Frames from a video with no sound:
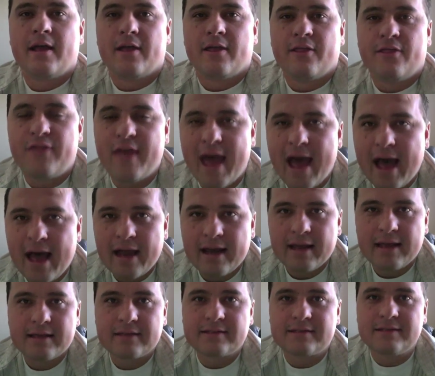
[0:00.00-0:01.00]
That
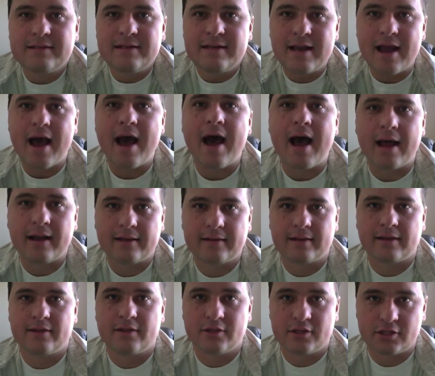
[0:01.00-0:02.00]
is not
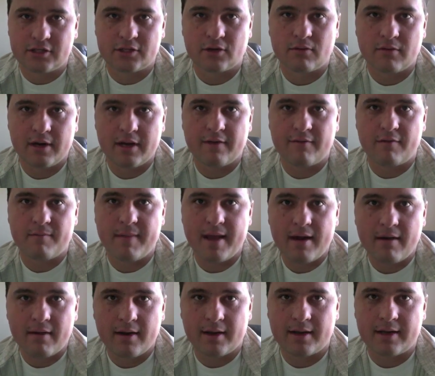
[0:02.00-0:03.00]
the story of
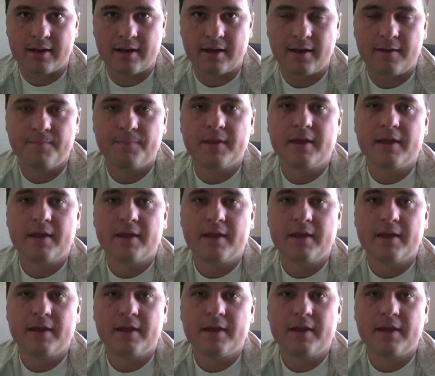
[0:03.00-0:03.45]
America.